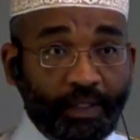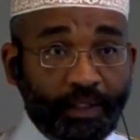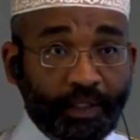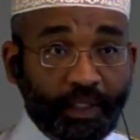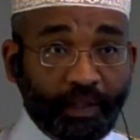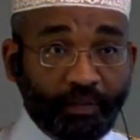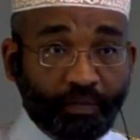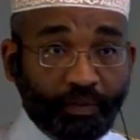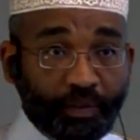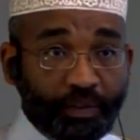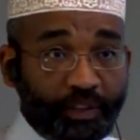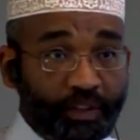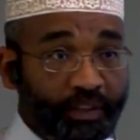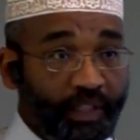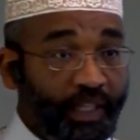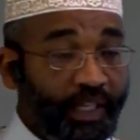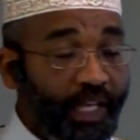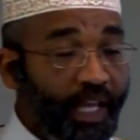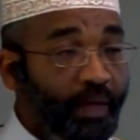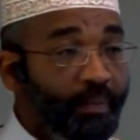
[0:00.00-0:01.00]
To give you
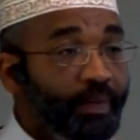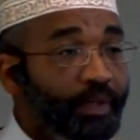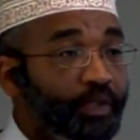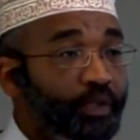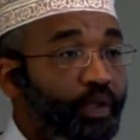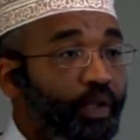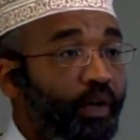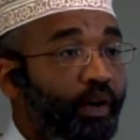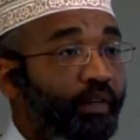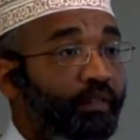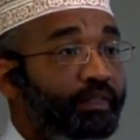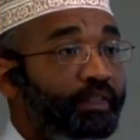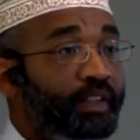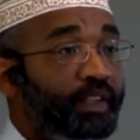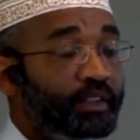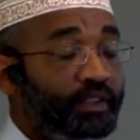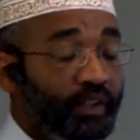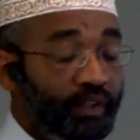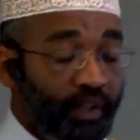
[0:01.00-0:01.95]
just an imagery of this,